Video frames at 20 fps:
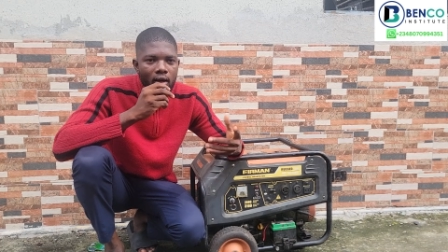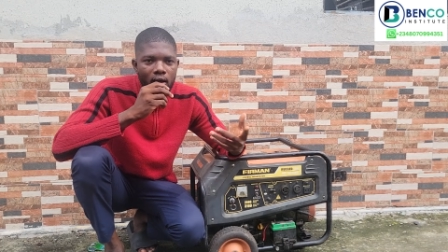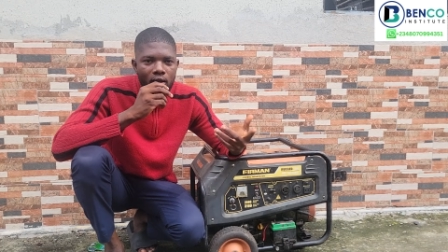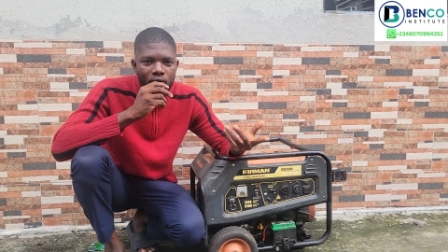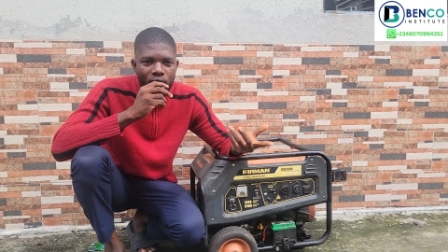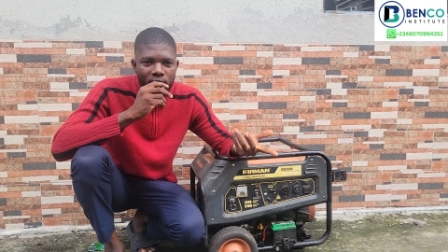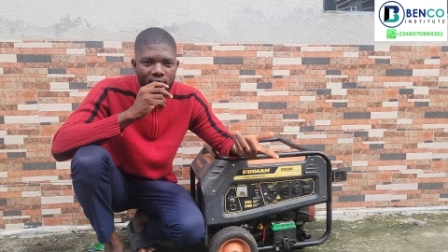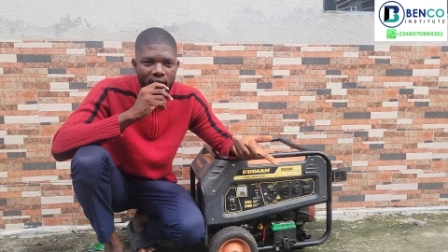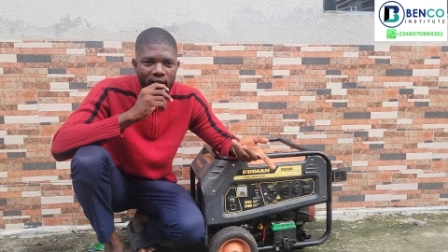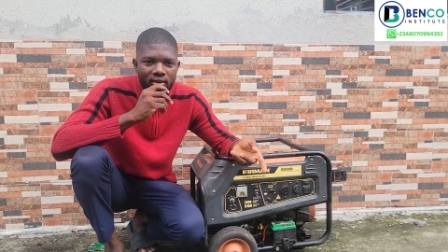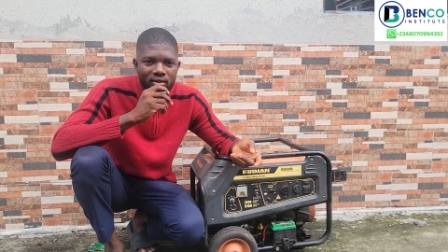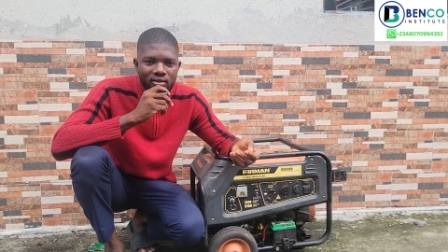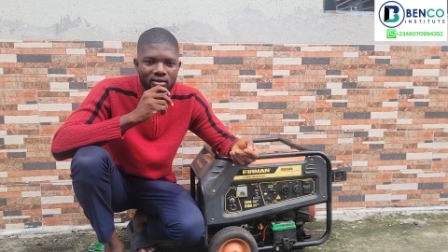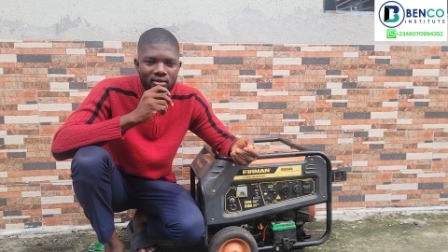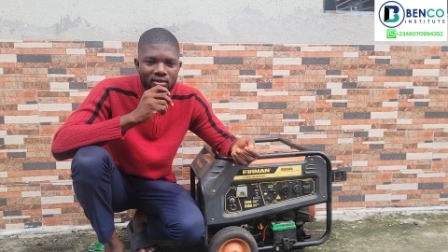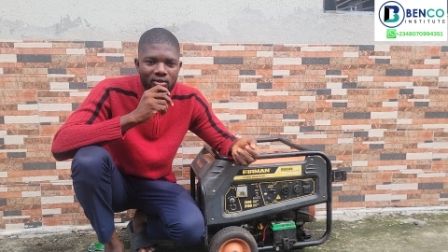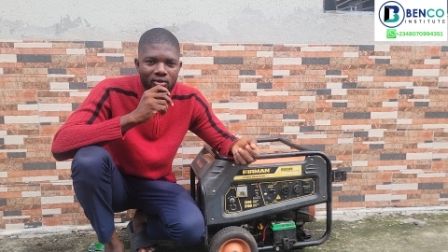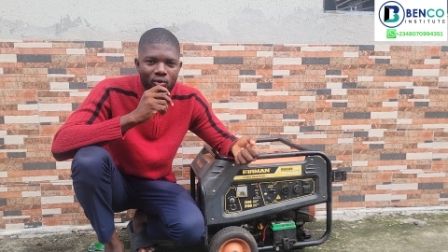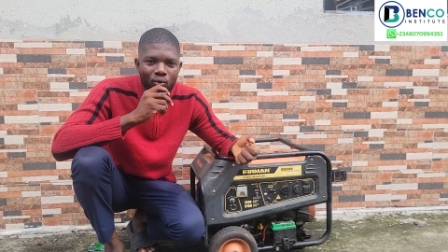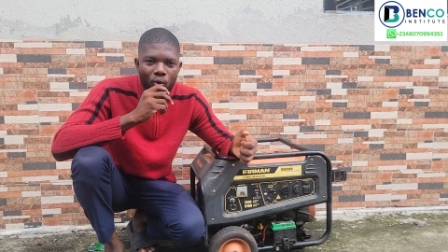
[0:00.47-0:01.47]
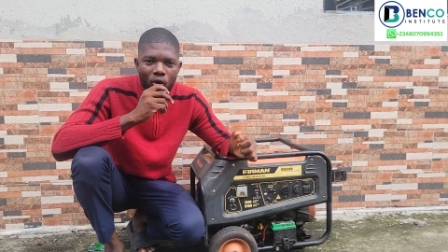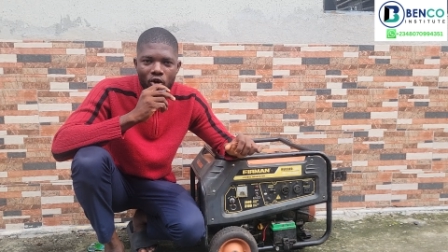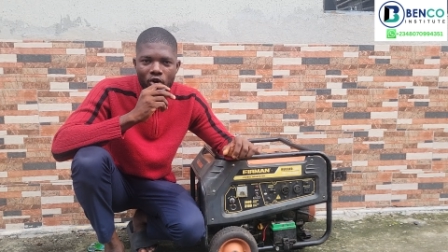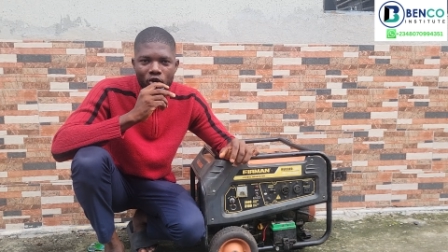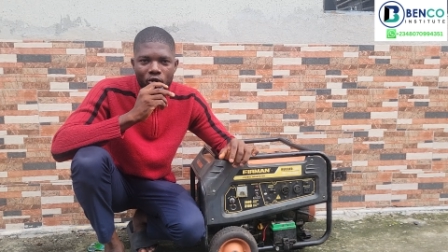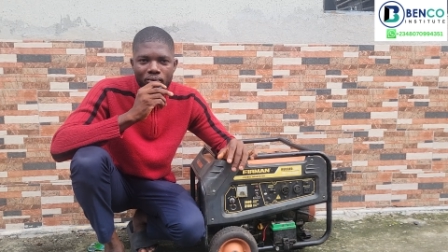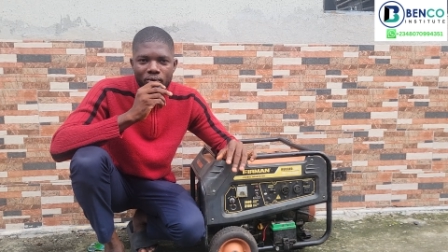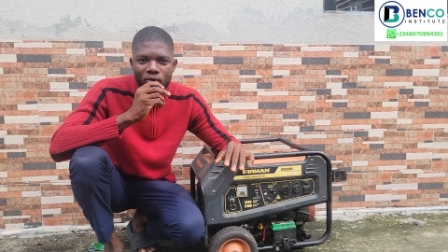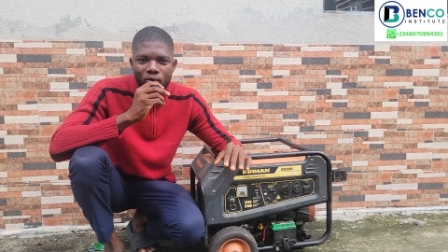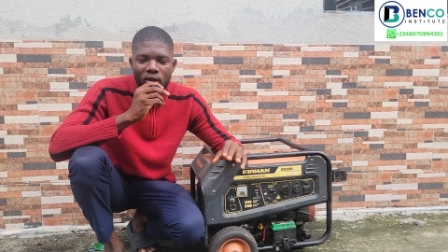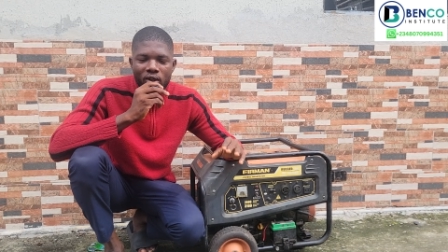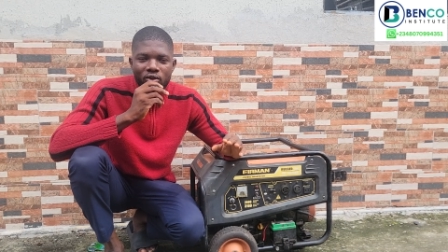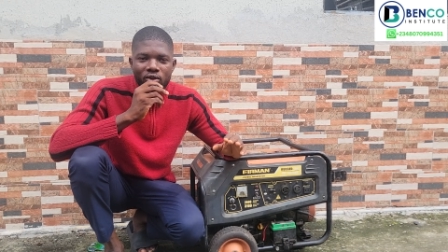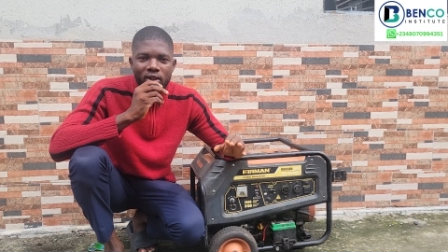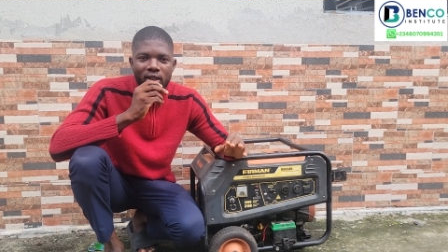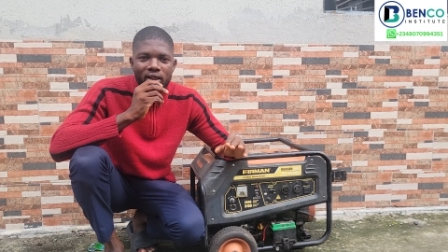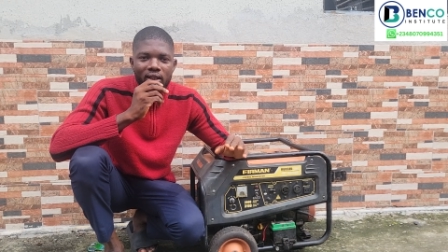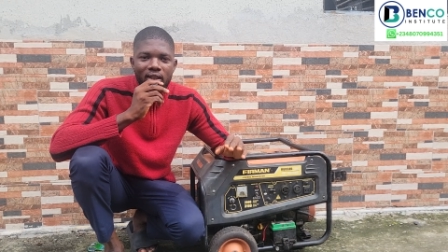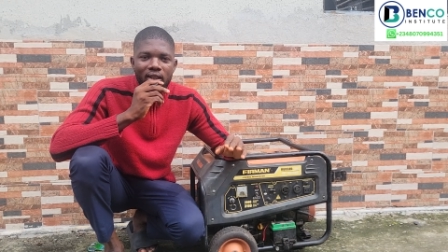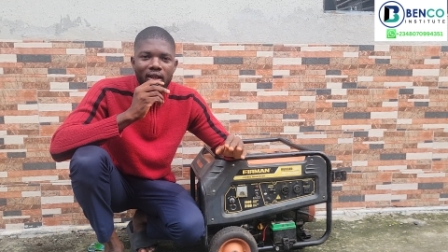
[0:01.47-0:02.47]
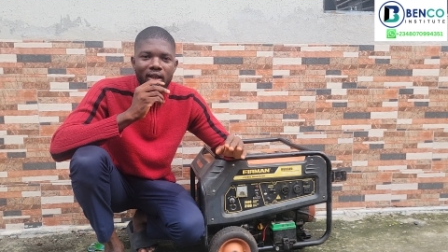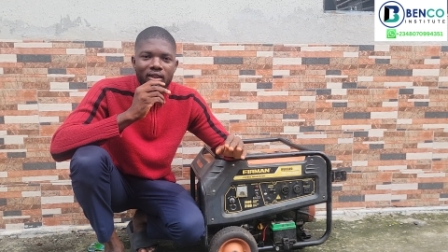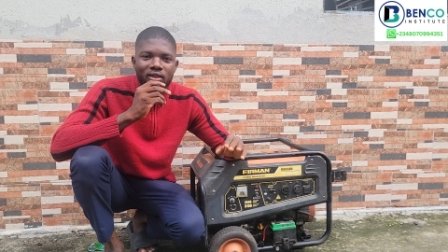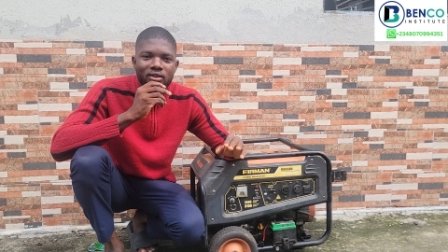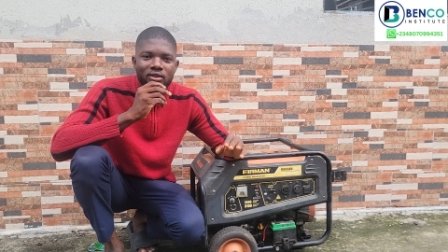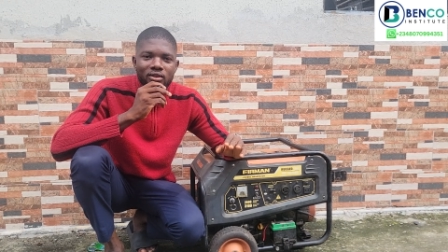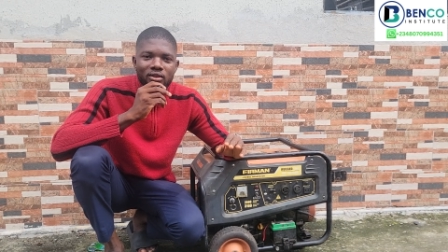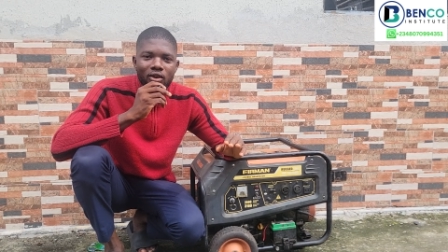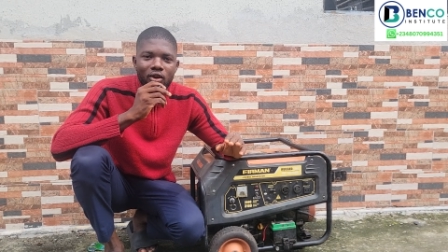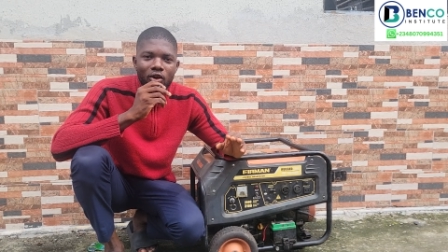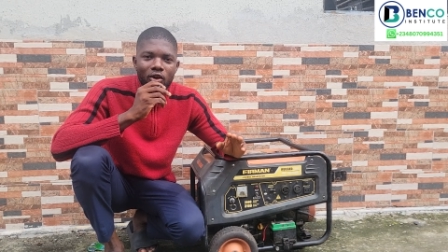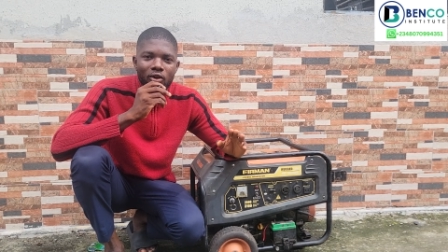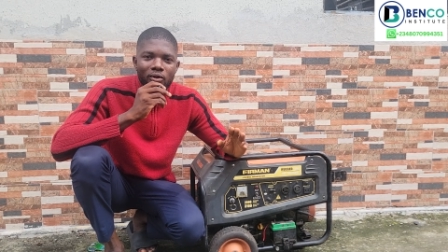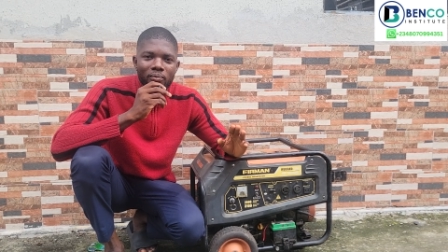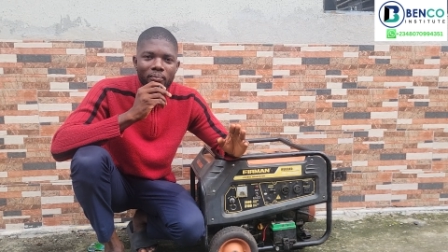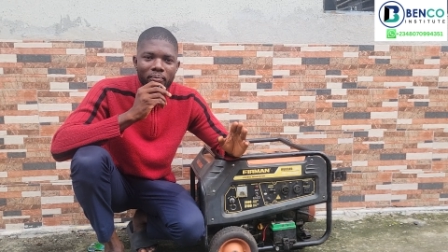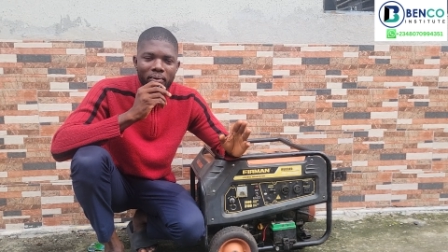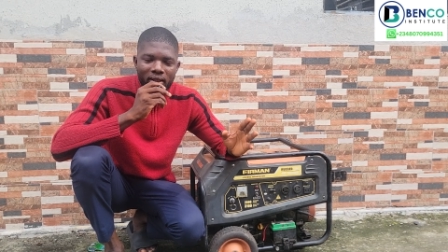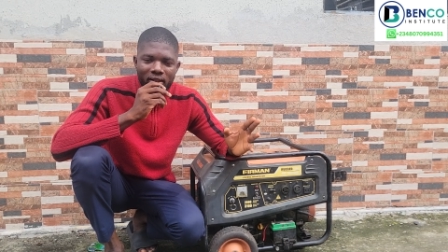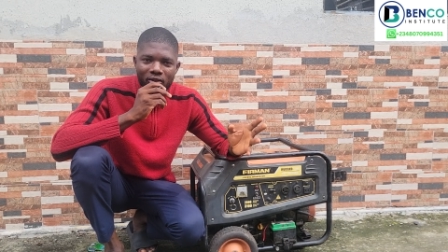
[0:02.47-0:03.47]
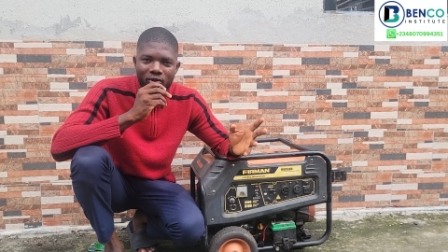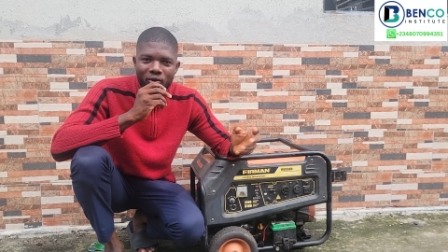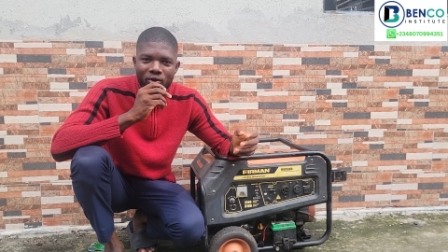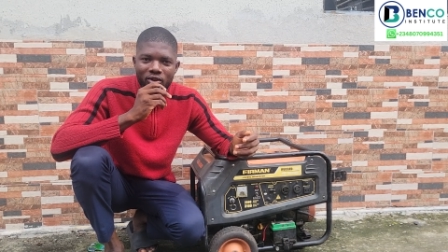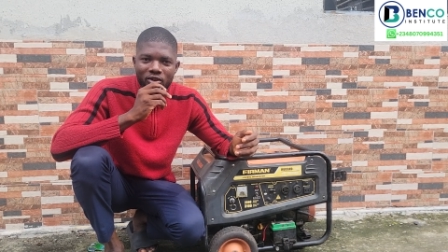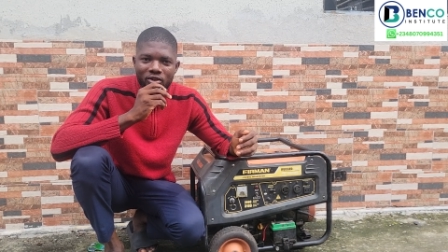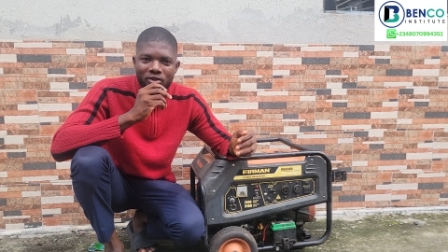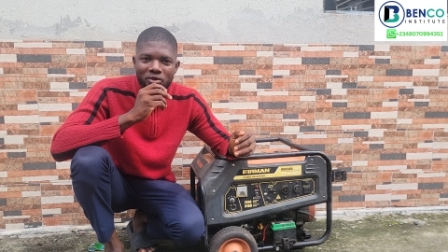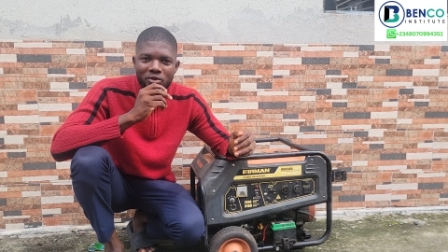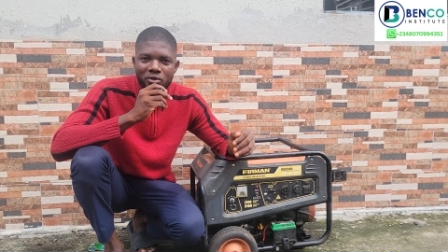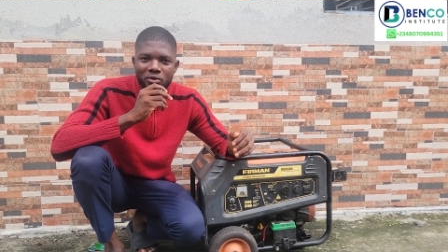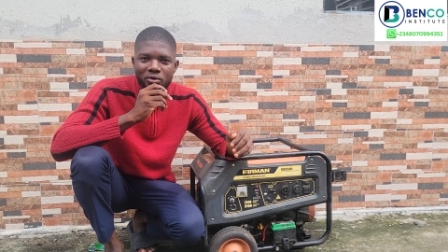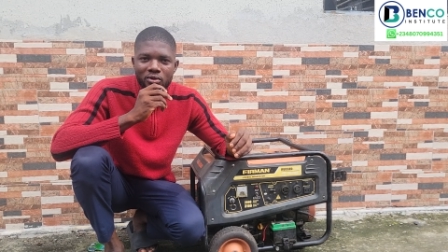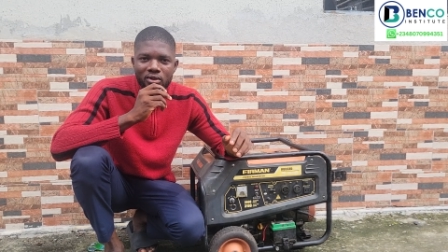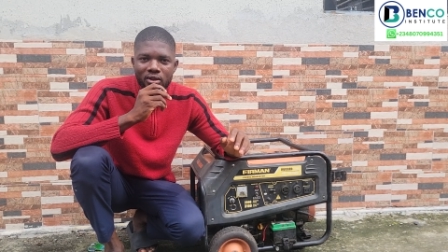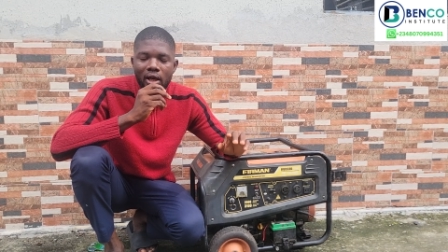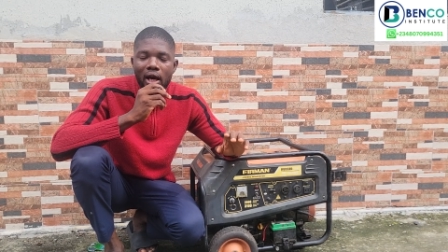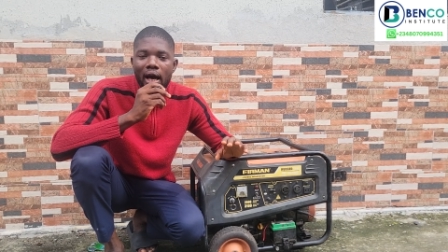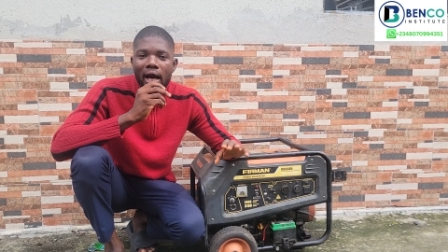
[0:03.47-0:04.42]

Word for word: Hello, guys. Welcome to another class on Benco Institute.